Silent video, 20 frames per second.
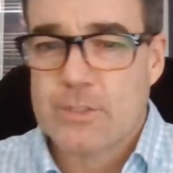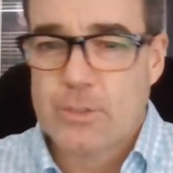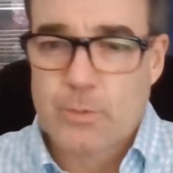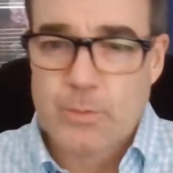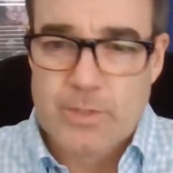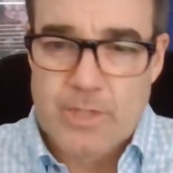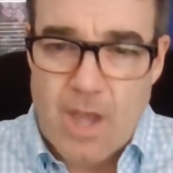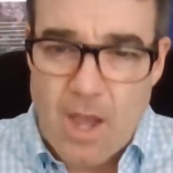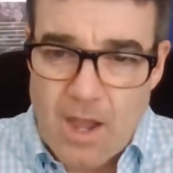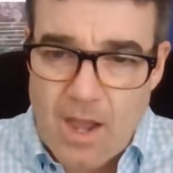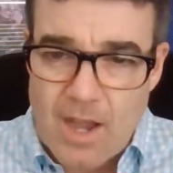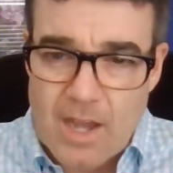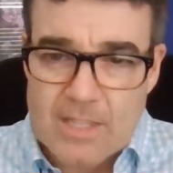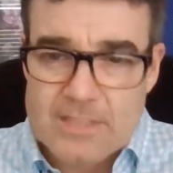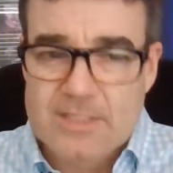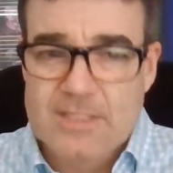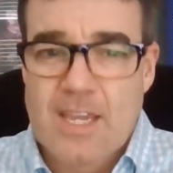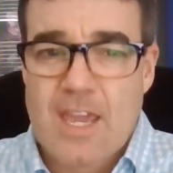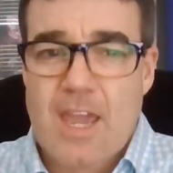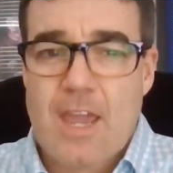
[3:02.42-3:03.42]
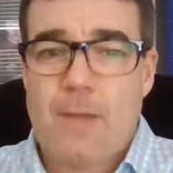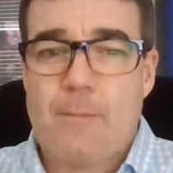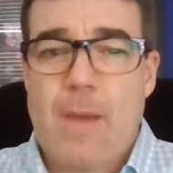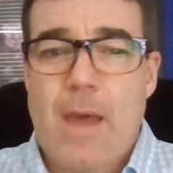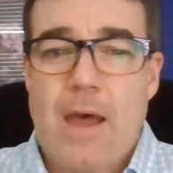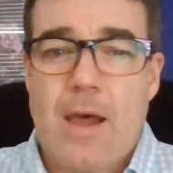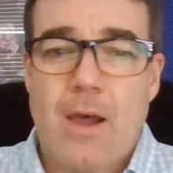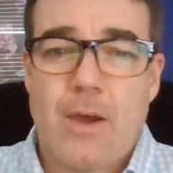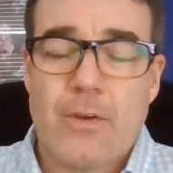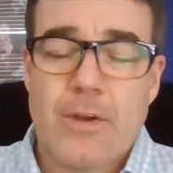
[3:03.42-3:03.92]
to when the odds came
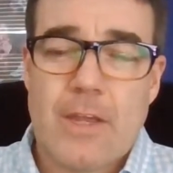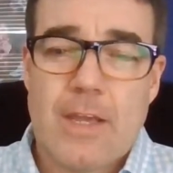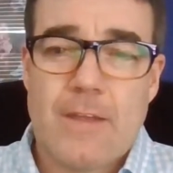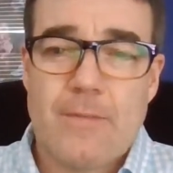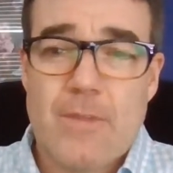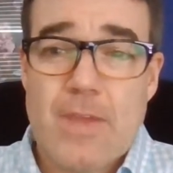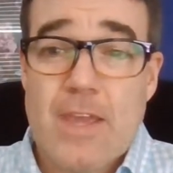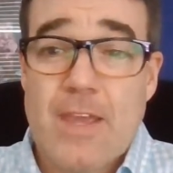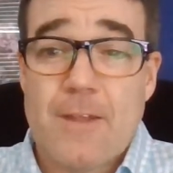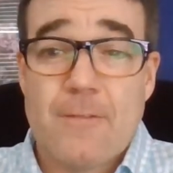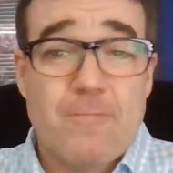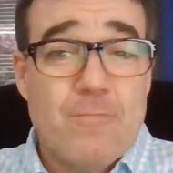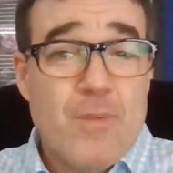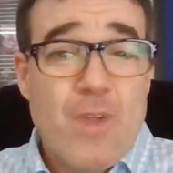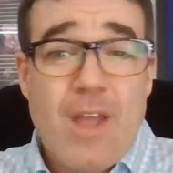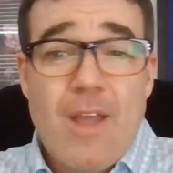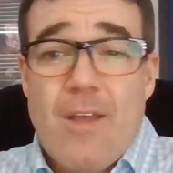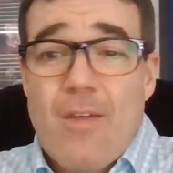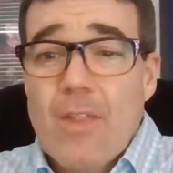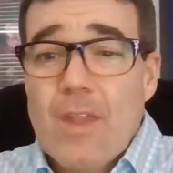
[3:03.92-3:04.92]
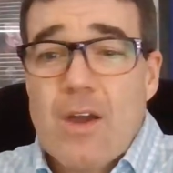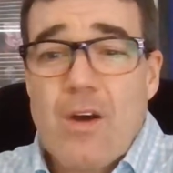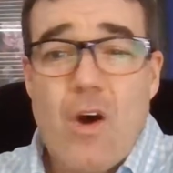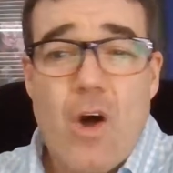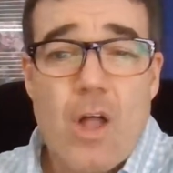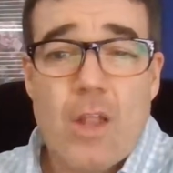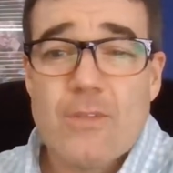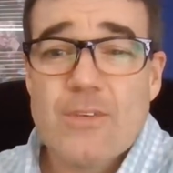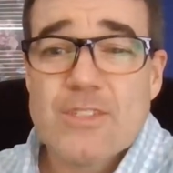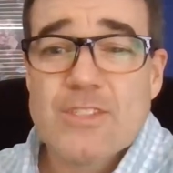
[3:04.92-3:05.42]
out, and then
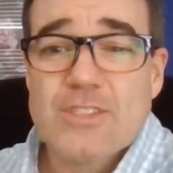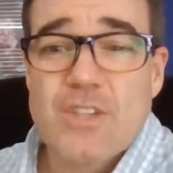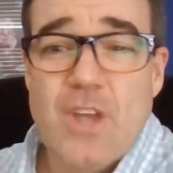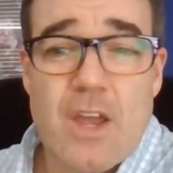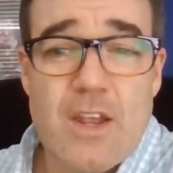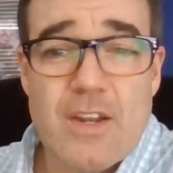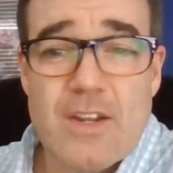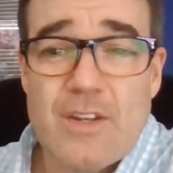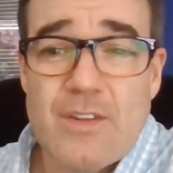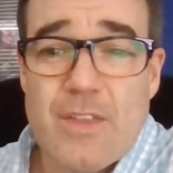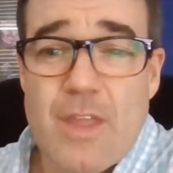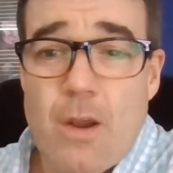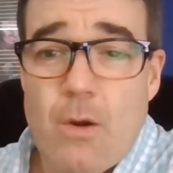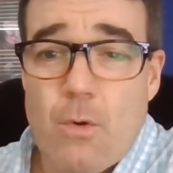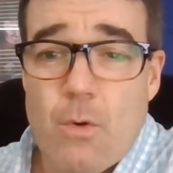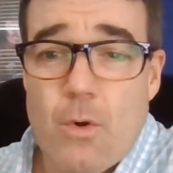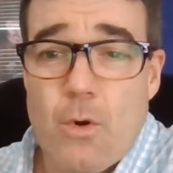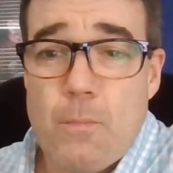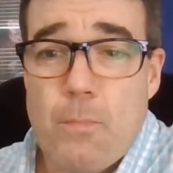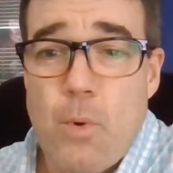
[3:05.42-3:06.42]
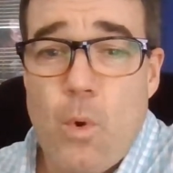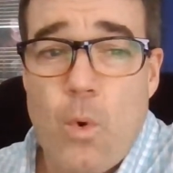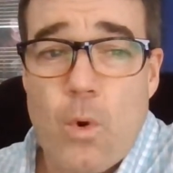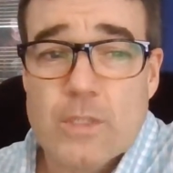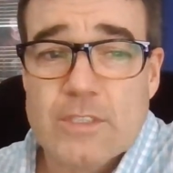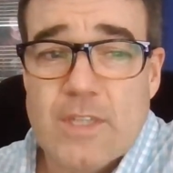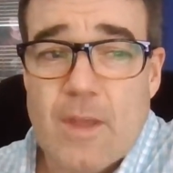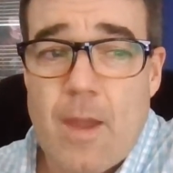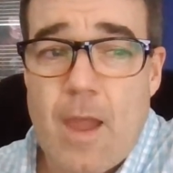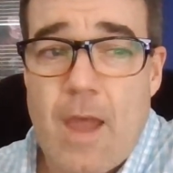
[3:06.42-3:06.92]
all of a sudden there were reports.